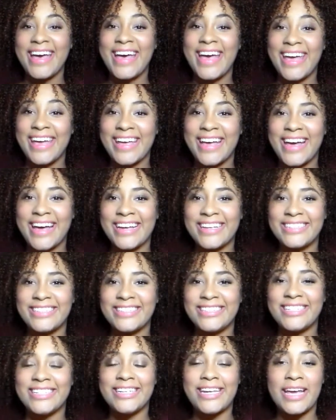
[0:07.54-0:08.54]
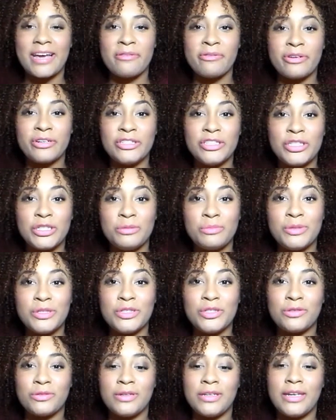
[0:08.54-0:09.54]
Hey guys, today I'm going to be
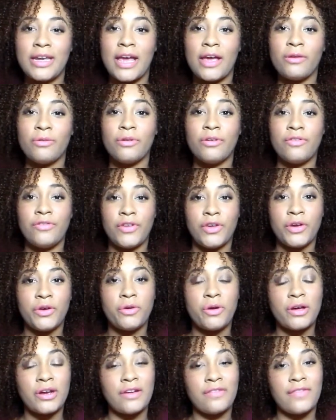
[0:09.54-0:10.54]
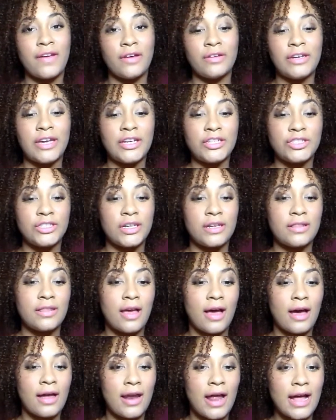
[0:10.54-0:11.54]
doing a review on a foundation
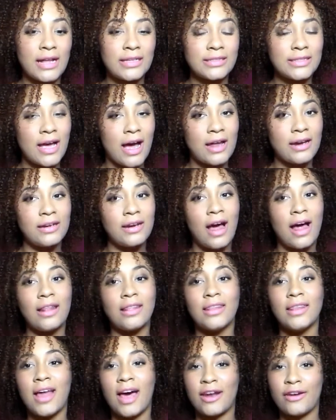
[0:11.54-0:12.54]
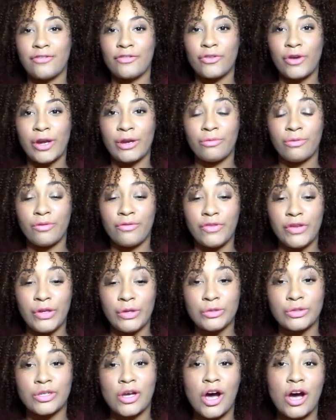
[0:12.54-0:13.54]
that has gotten a lot of great
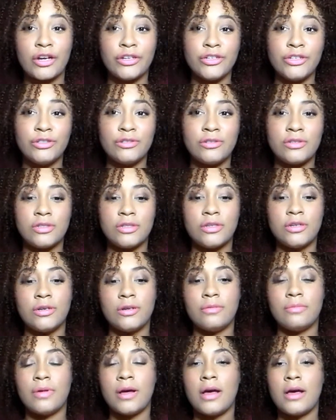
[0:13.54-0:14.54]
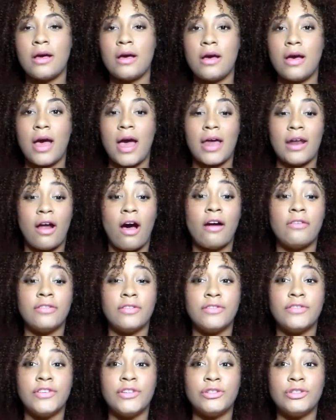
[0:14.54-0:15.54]
reviews on YouTube and off
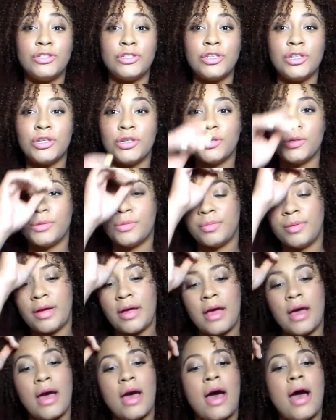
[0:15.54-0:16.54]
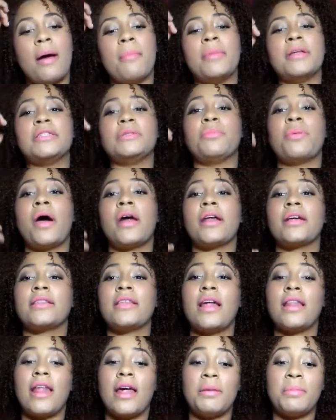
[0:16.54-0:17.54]
of YouTube. It's a product
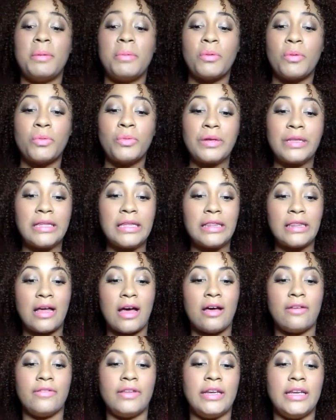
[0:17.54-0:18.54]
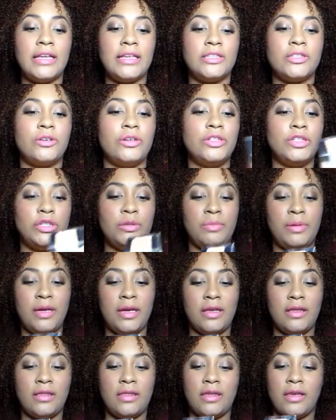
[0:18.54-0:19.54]
that a lot of people really love, and it is going to
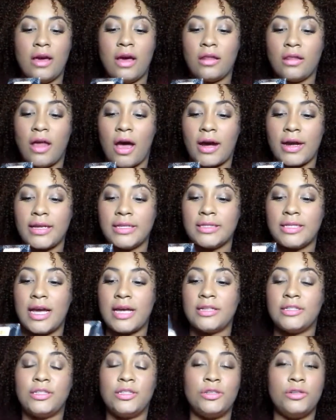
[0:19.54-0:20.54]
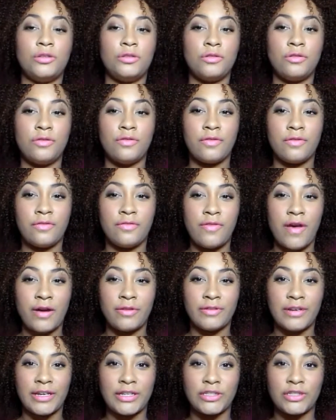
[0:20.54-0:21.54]
be the Lock It Tattoo
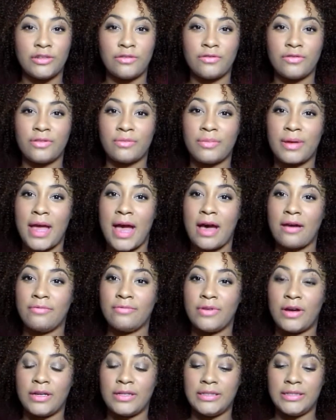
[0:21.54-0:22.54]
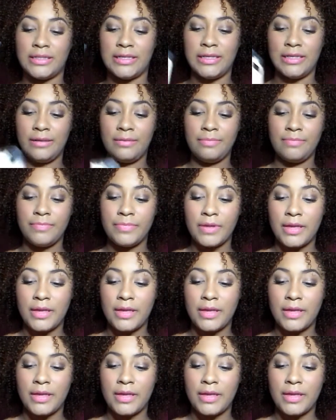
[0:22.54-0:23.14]
foundation from Kat Von D.